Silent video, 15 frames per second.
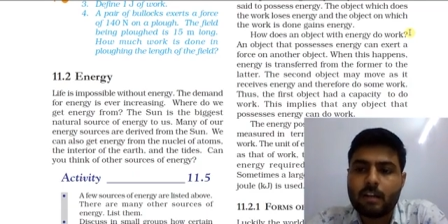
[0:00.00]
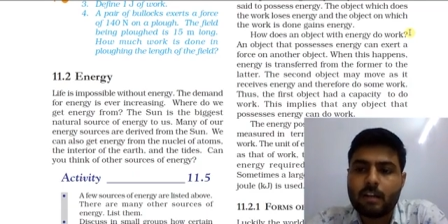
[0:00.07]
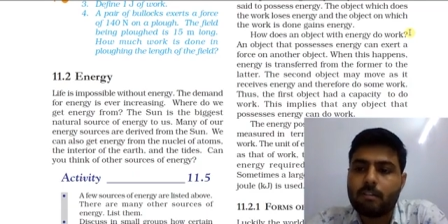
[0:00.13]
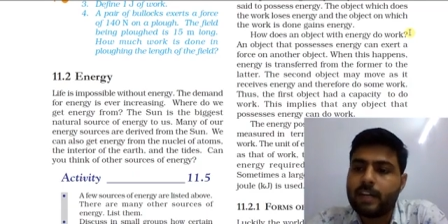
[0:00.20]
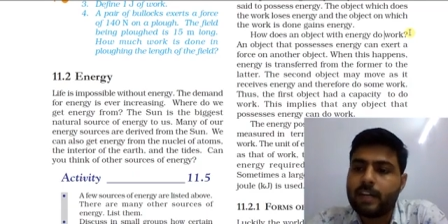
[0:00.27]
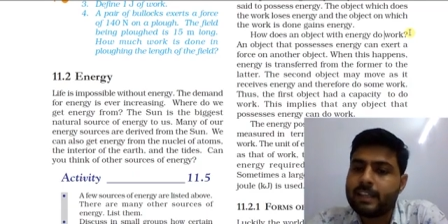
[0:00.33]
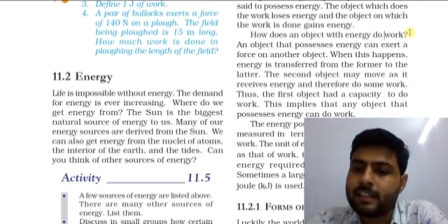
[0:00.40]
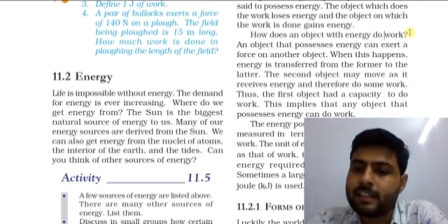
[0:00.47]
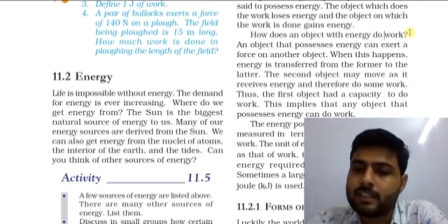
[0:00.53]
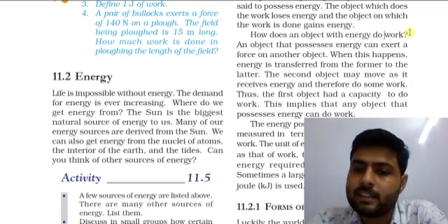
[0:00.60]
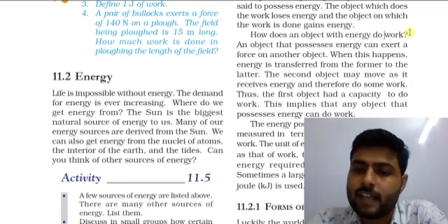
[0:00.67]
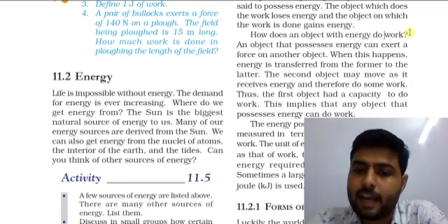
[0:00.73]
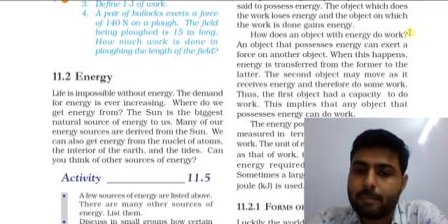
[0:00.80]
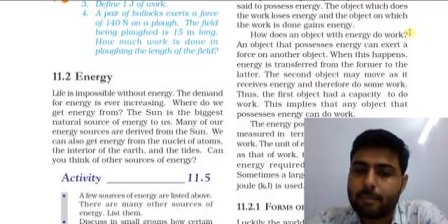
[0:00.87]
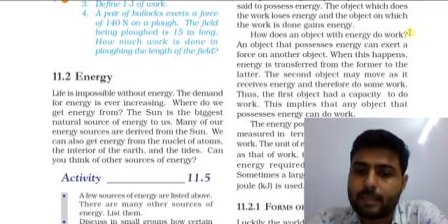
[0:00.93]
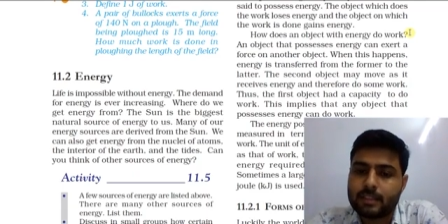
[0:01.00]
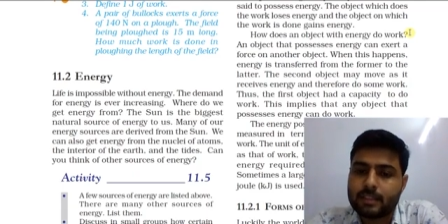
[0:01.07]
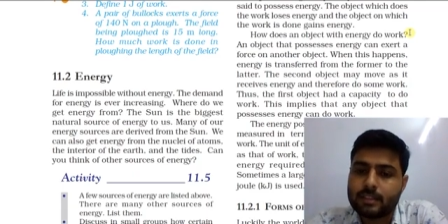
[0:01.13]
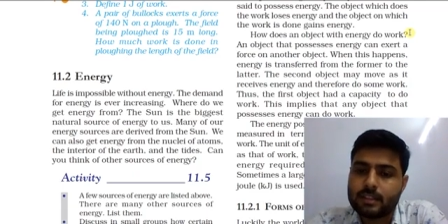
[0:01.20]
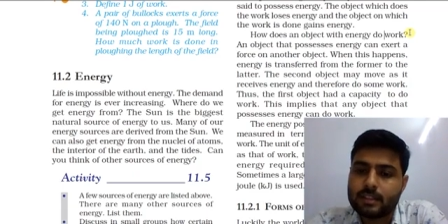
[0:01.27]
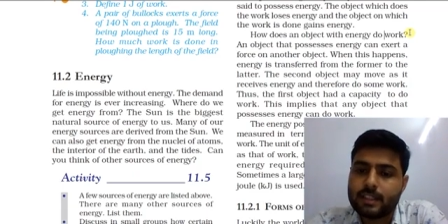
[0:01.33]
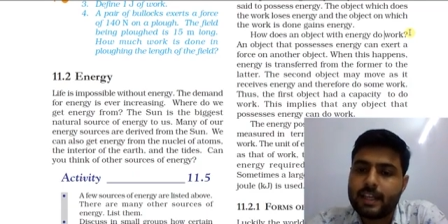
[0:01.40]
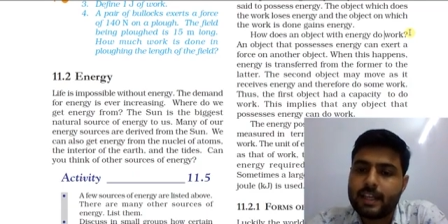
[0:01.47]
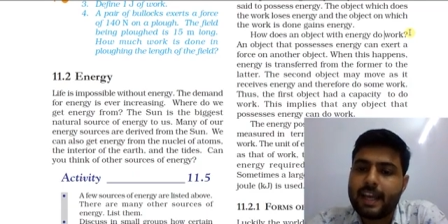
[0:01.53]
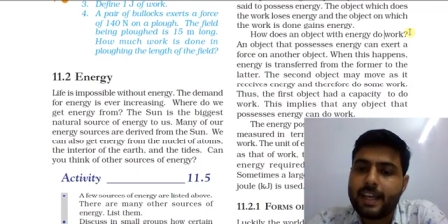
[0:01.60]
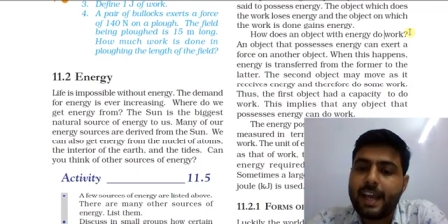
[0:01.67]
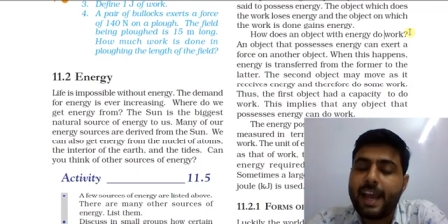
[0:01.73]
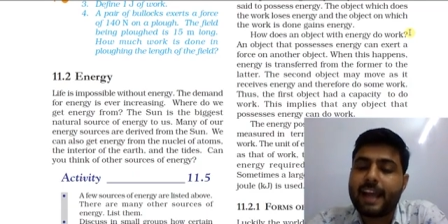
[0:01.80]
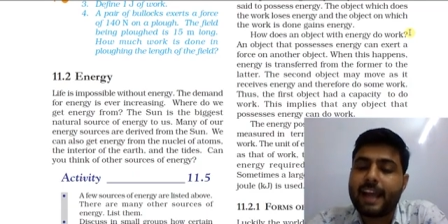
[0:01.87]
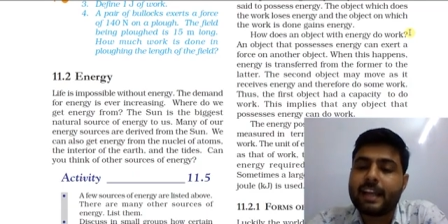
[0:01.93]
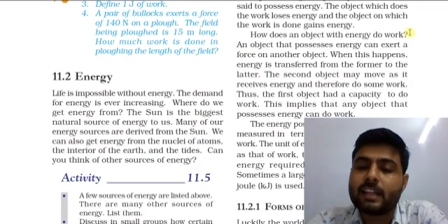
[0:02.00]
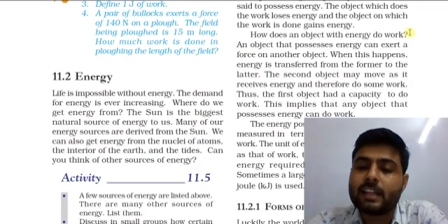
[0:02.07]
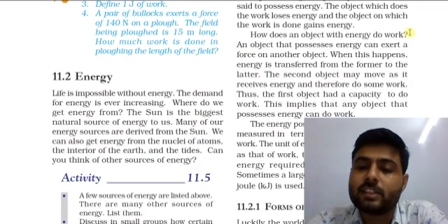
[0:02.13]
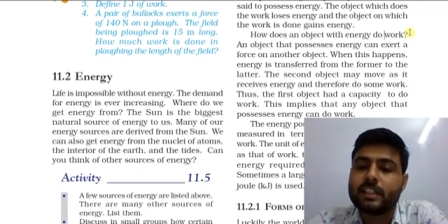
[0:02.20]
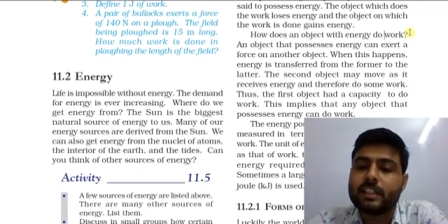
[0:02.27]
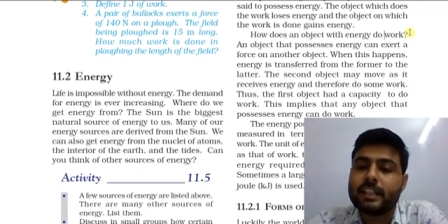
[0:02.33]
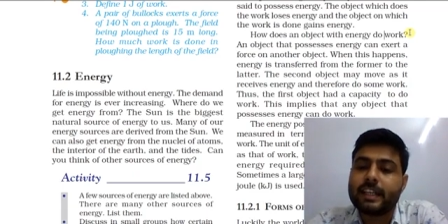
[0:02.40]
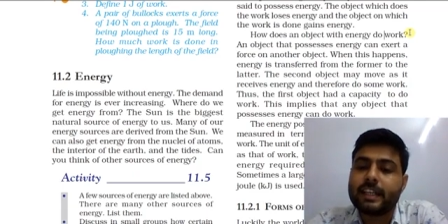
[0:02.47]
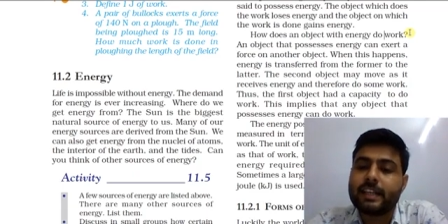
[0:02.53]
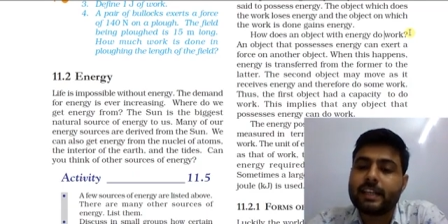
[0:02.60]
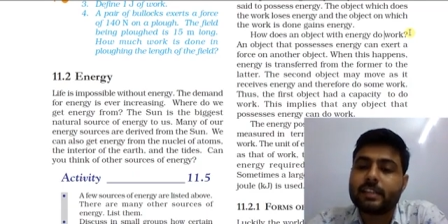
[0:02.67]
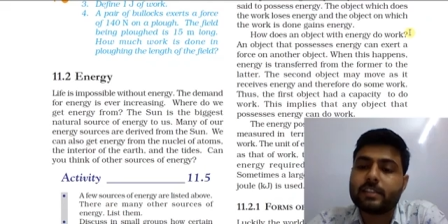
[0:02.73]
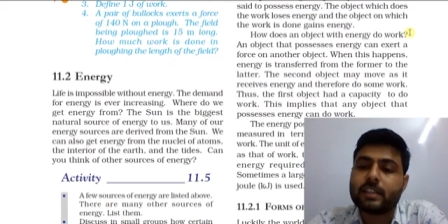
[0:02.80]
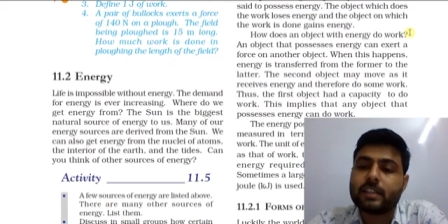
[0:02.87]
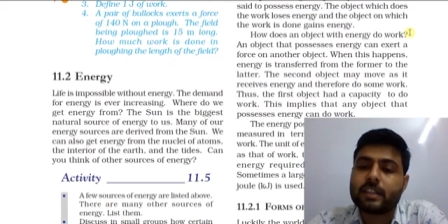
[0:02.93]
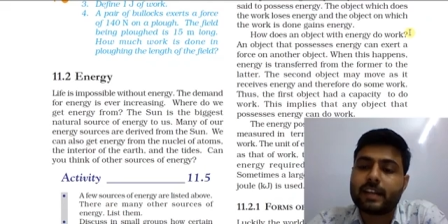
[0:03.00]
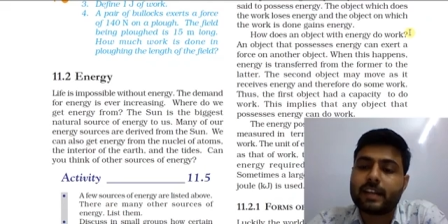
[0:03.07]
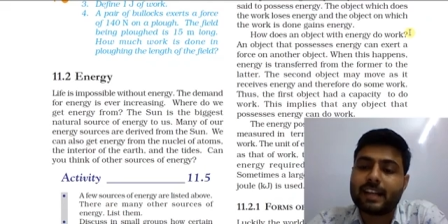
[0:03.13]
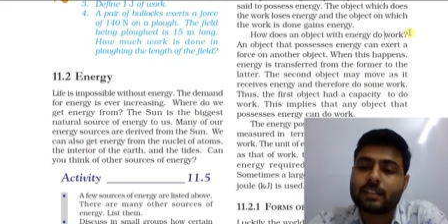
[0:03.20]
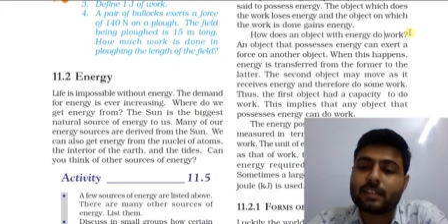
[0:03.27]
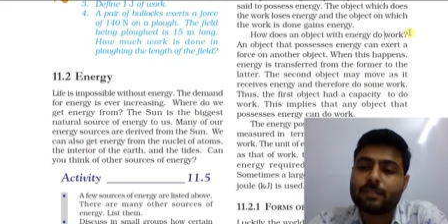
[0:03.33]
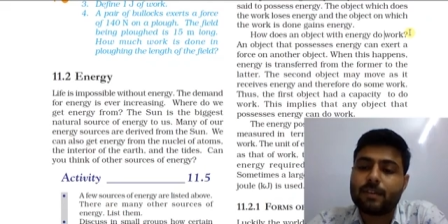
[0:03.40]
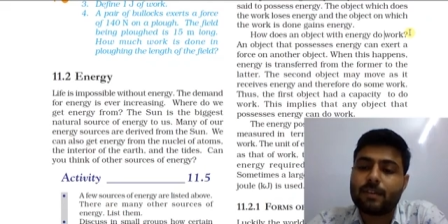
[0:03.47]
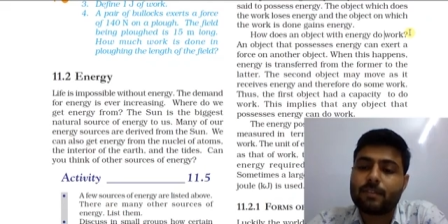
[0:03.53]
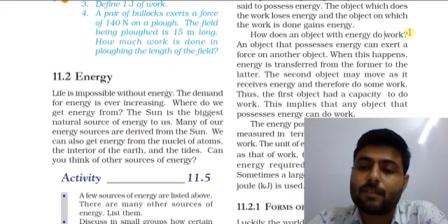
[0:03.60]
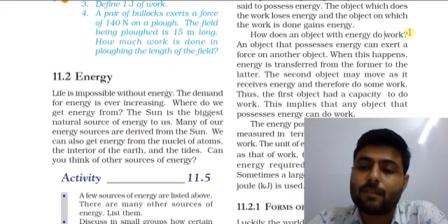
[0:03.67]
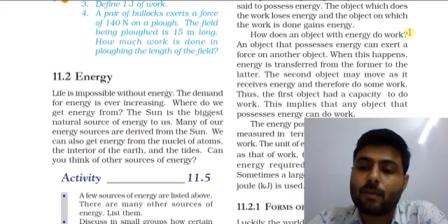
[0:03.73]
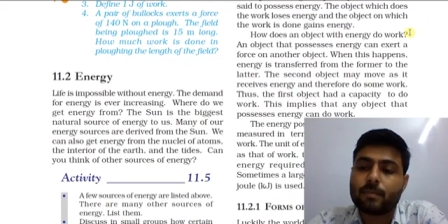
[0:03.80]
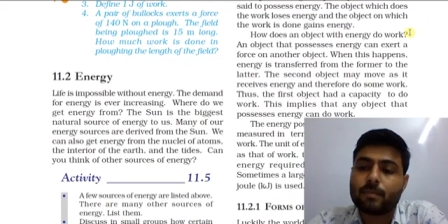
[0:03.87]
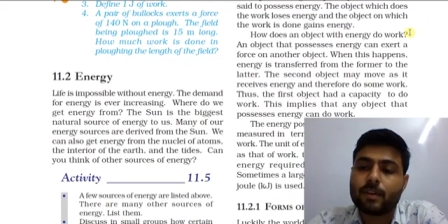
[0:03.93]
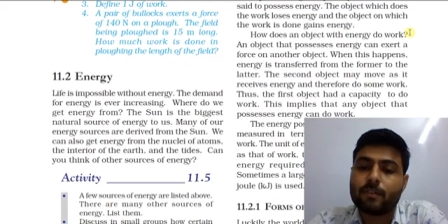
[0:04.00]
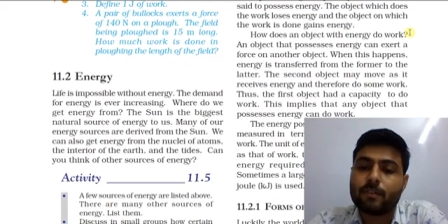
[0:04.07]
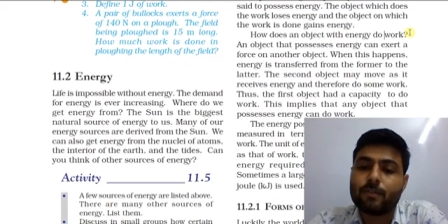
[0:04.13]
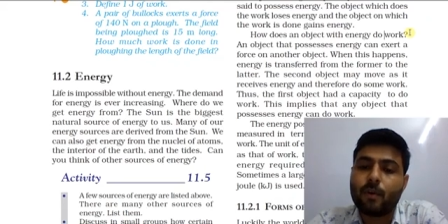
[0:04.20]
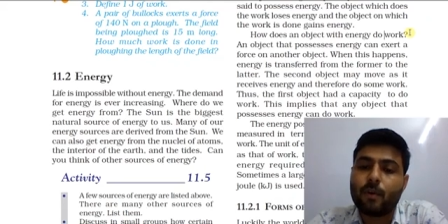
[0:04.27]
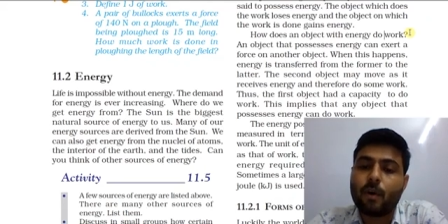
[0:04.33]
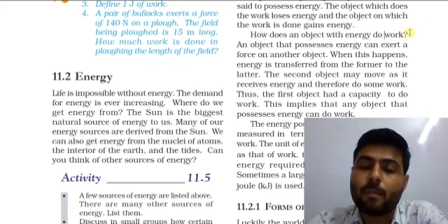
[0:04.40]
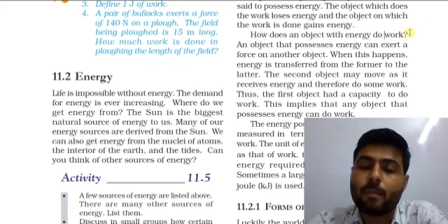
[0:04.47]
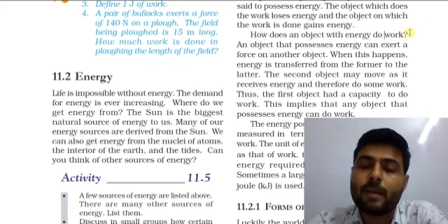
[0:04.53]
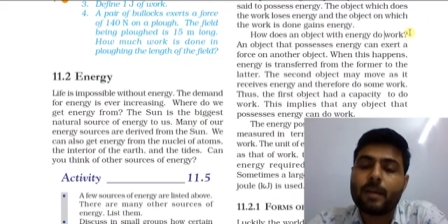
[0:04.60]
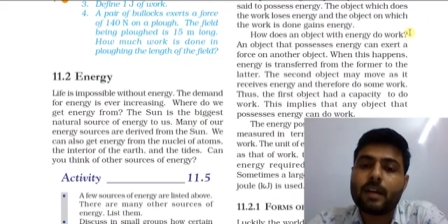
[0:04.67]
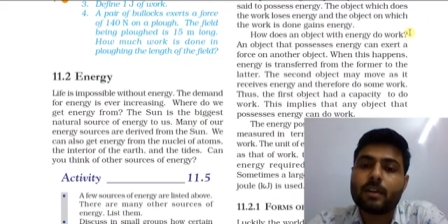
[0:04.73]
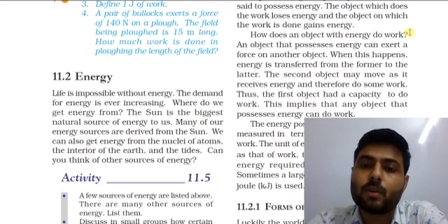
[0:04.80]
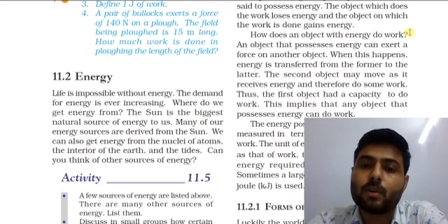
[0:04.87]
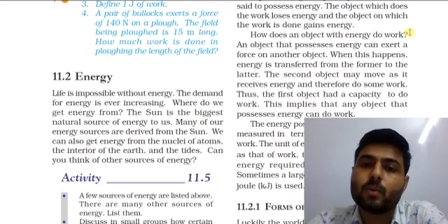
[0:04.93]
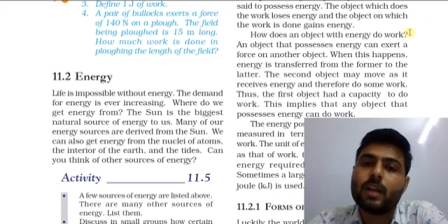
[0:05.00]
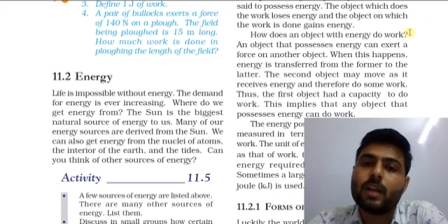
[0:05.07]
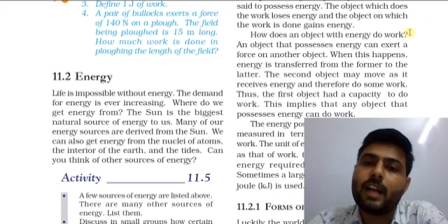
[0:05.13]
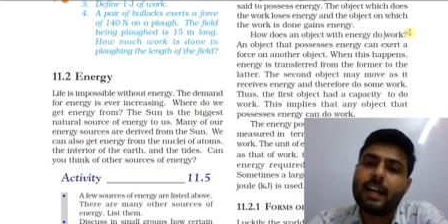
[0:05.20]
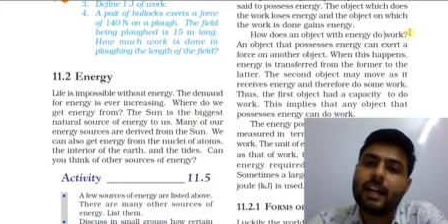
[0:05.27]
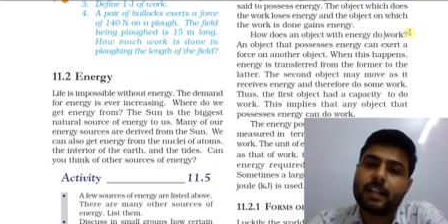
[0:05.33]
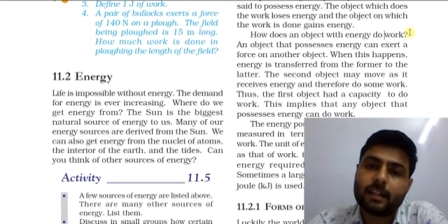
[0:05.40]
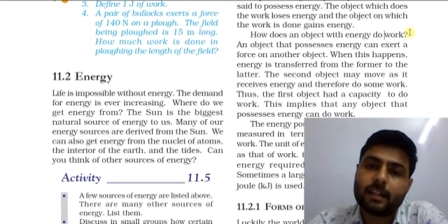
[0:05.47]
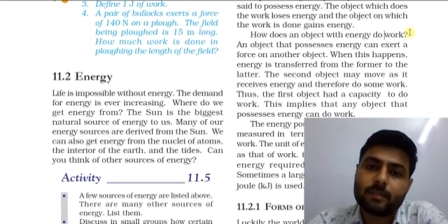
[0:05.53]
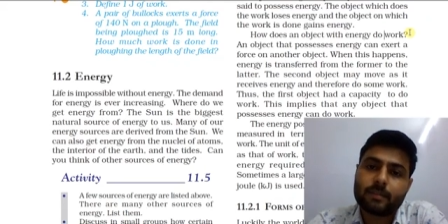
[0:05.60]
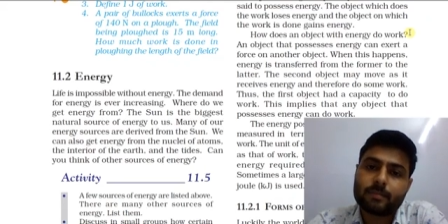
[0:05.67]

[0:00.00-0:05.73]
When this happens, energy is transferred from the former to the latter.